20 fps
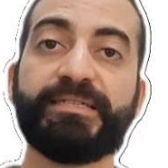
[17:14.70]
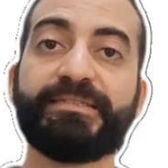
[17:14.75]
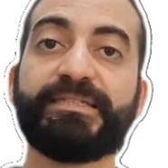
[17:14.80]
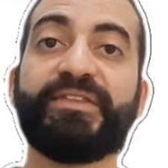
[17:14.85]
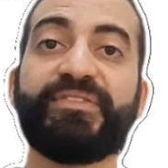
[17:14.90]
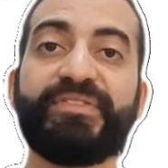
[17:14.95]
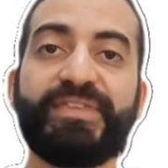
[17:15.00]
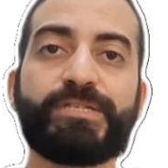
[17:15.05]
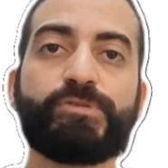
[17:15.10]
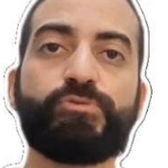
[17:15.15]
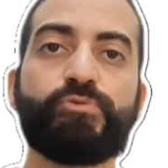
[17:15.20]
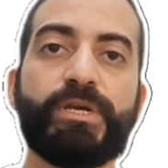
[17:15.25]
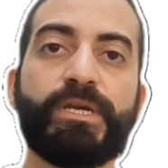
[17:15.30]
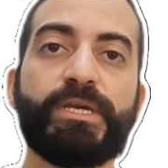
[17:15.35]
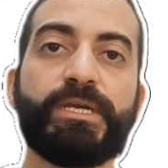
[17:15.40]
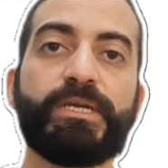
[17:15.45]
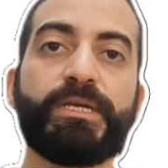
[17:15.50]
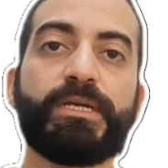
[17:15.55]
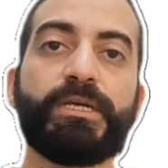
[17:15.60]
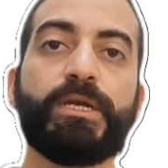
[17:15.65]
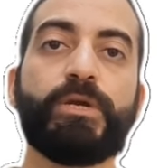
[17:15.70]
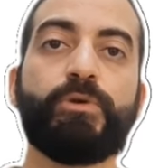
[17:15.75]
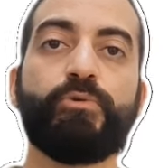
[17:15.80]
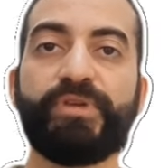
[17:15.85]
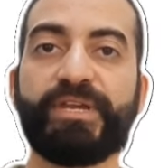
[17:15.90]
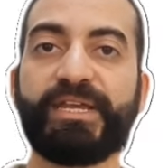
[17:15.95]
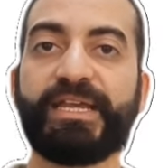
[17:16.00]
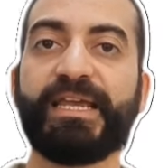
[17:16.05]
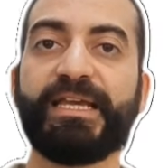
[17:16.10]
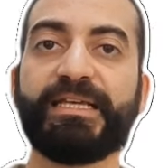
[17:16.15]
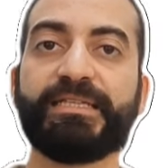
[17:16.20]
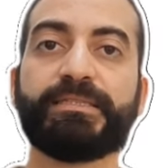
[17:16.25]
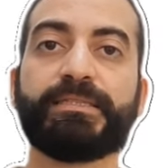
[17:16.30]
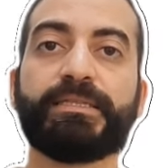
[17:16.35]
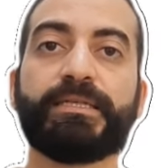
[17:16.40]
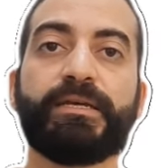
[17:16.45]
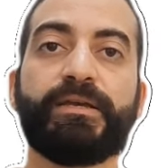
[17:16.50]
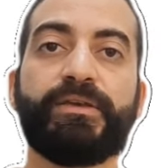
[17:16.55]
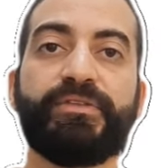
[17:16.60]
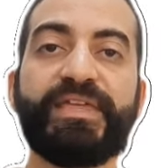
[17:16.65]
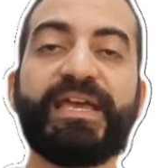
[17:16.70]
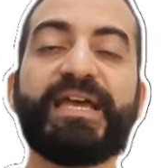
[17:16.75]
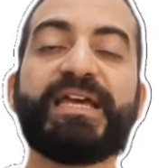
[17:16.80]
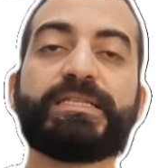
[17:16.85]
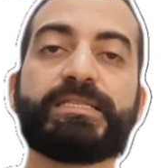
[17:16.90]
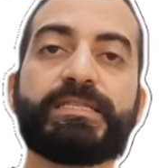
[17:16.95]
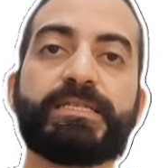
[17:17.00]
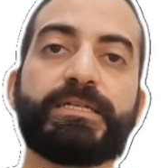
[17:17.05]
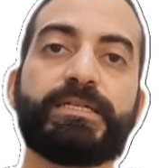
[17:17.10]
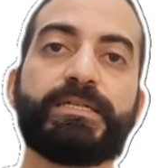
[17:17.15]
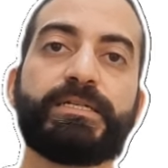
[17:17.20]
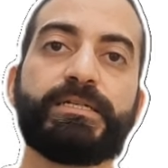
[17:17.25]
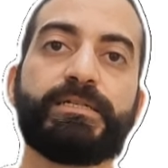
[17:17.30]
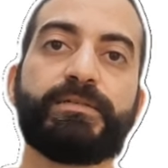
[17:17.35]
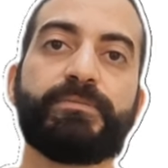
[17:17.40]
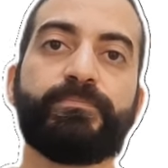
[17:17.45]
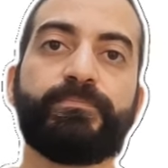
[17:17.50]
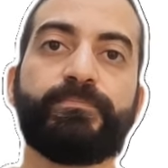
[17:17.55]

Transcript: and in this way we get the answer.